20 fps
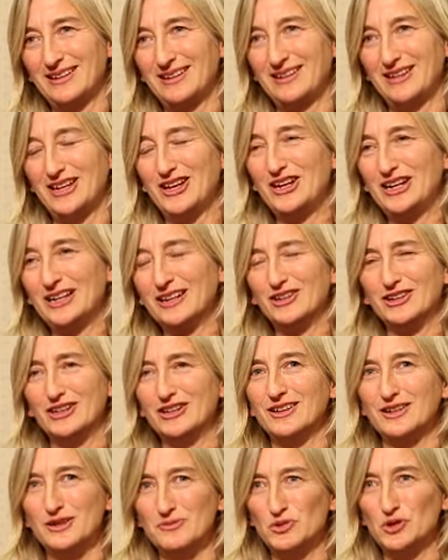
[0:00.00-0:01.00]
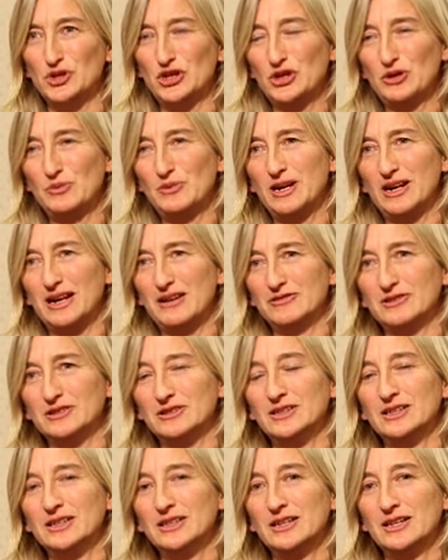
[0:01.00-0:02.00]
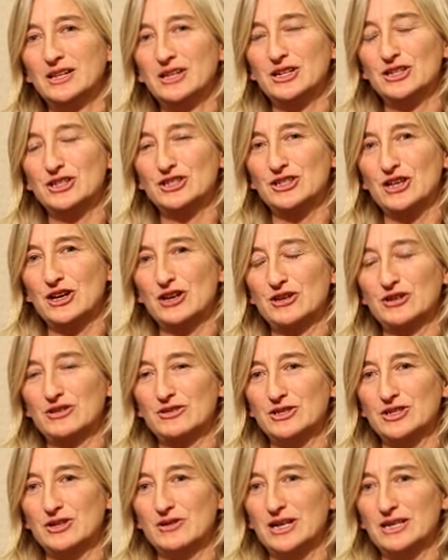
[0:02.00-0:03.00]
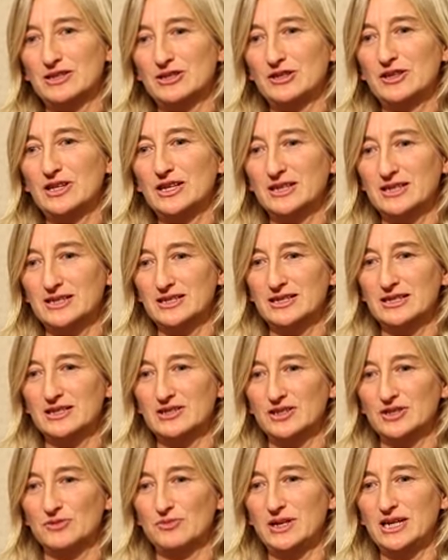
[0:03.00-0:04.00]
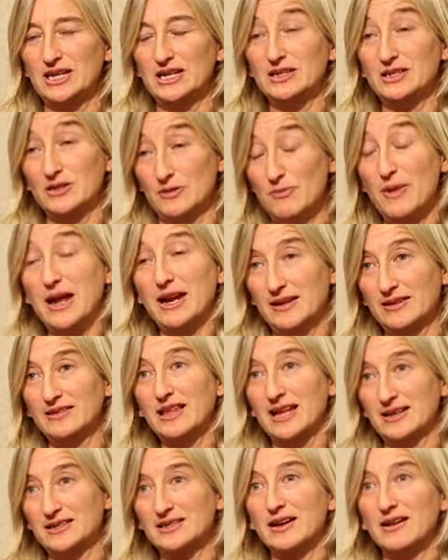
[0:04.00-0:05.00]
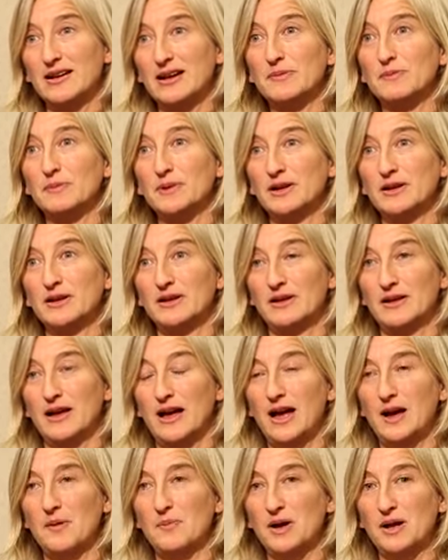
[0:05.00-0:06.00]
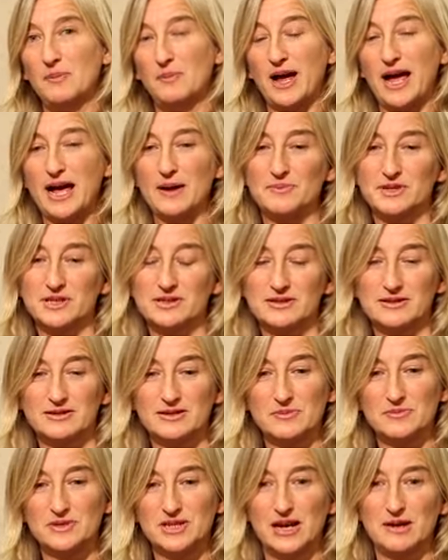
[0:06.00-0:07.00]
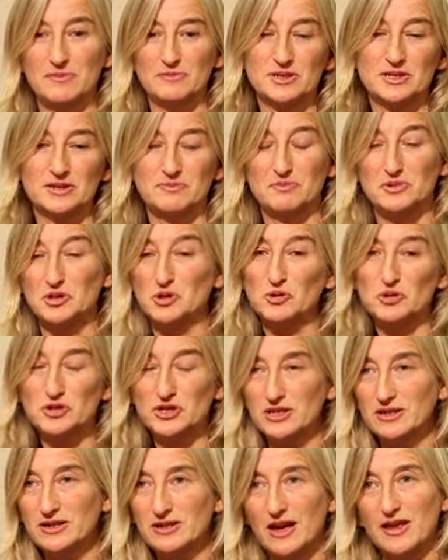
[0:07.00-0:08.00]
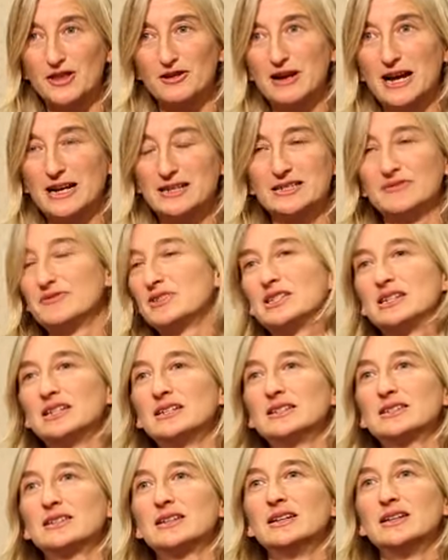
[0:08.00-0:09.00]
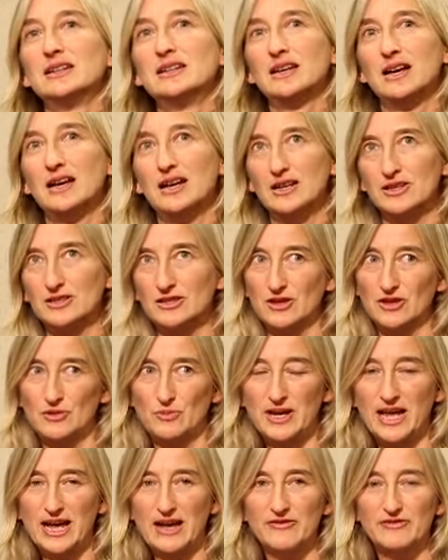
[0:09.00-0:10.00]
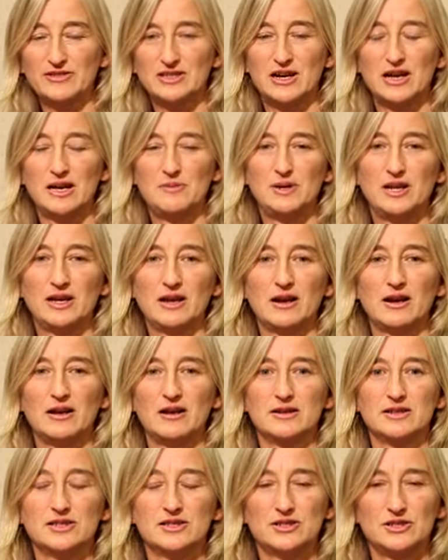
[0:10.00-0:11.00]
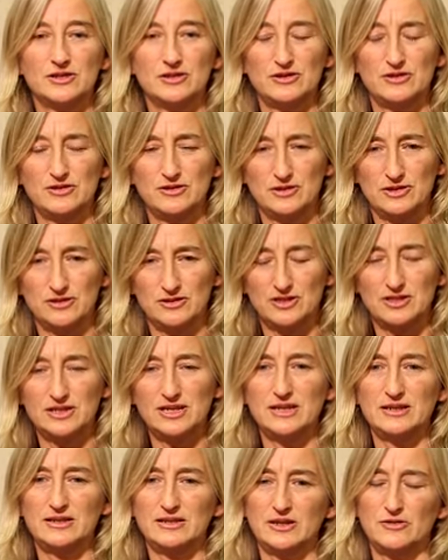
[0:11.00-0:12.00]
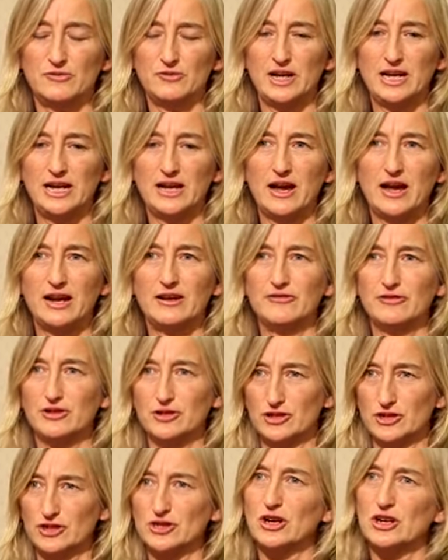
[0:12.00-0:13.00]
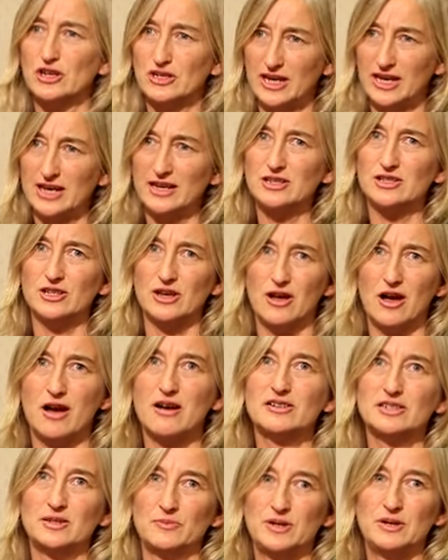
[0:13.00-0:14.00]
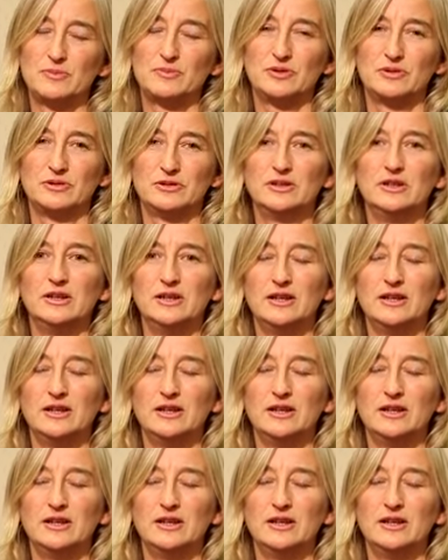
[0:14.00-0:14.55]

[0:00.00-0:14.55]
learning on a more human level. So I do think as teachers we need to make that time. And perhaps sometimes shorten other activities so that we have time in the class to sit and really kind of consolidate, to ask people